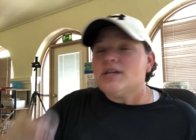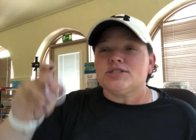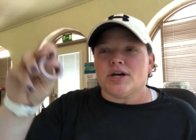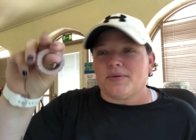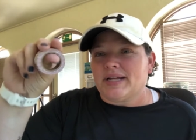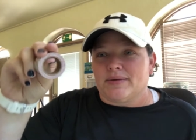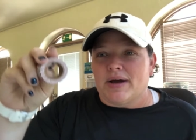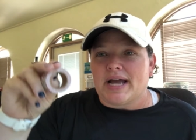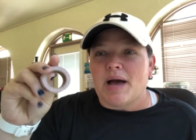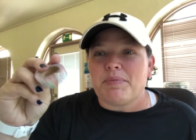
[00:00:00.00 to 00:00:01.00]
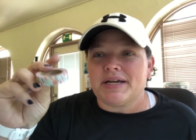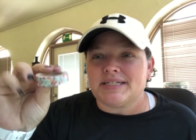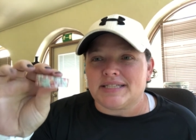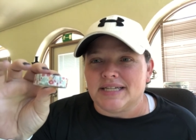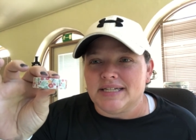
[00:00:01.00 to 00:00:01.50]
So anyway, I
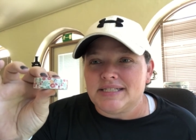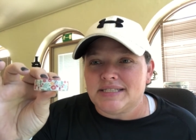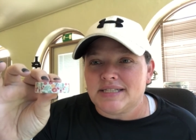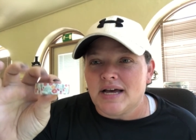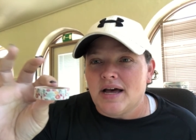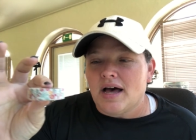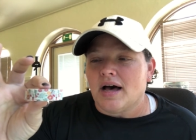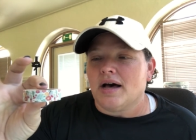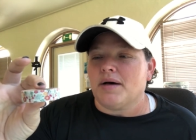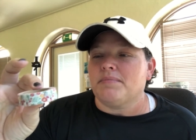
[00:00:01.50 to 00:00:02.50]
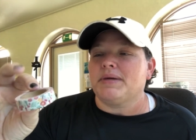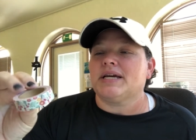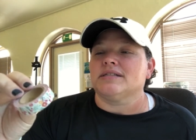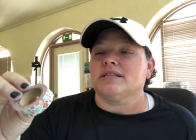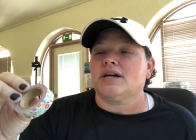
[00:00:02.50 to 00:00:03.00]
picked this um,
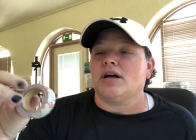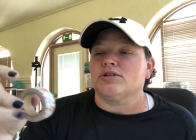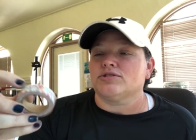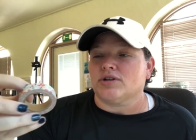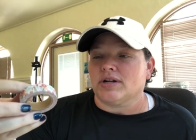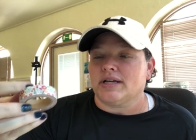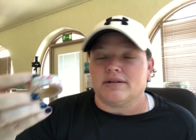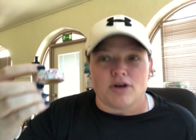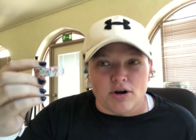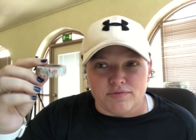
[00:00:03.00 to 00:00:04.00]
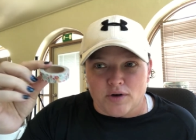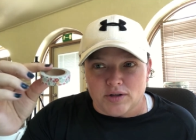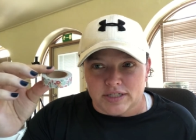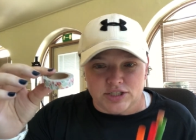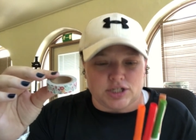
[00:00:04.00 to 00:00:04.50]
because the colors on it are
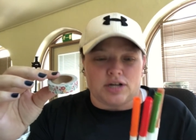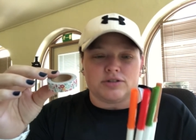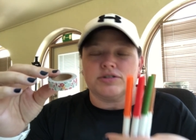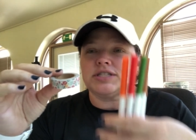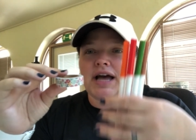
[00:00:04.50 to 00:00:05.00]
fallish colors.